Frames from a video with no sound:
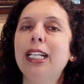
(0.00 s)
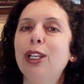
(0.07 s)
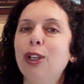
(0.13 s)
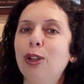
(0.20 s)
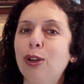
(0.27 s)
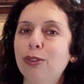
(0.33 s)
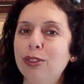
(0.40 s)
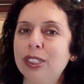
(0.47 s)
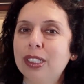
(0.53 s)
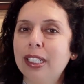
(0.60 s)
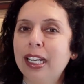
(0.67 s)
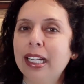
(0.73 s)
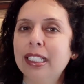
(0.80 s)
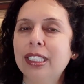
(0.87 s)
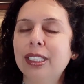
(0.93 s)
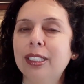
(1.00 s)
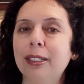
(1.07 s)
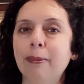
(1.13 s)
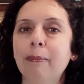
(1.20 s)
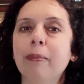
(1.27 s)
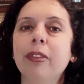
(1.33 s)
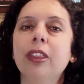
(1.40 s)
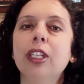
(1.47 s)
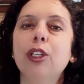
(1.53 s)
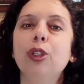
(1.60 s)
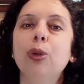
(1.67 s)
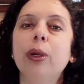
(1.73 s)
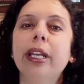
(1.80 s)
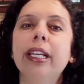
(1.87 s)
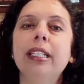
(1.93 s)
Law of attraction,
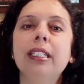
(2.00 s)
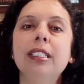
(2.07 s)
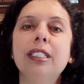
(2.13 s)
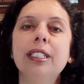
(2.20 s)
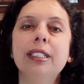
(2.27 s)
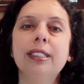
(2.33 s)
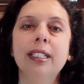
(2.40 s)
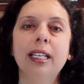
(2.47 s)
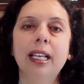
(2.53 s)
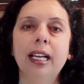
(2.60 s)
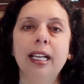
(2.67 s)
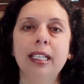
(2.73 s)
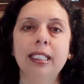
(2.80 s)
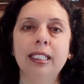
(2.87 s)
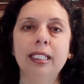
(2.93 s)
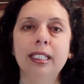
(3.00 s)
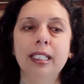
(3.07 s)
your energies align.